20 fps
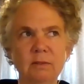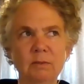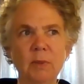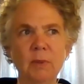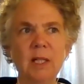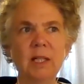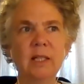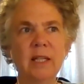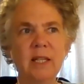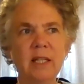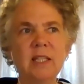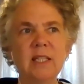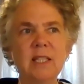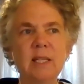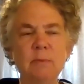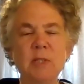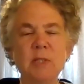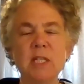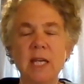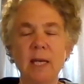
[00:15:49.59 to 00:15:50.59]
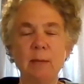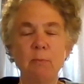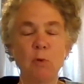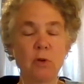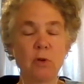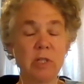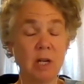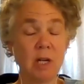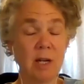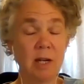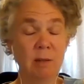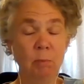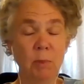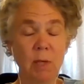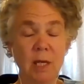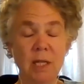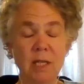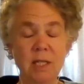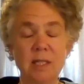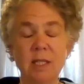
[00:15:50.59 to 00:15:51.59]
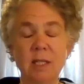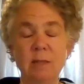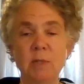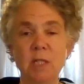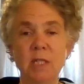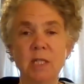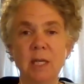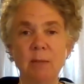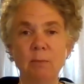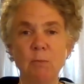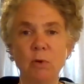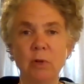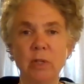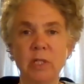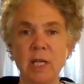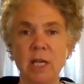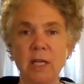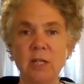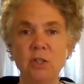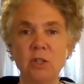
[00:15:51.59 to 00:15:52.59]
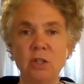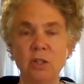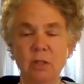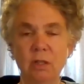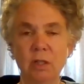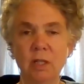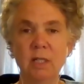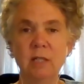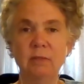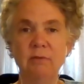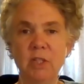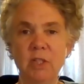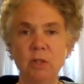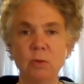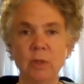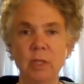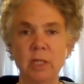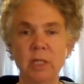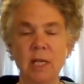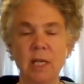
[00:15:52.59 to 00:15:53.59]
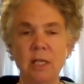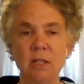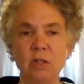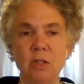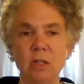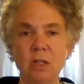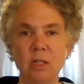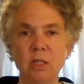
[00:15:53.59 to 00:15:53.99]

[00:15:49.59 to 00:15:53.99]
well, it seems to take more time and it seems to take more attention, individual attention.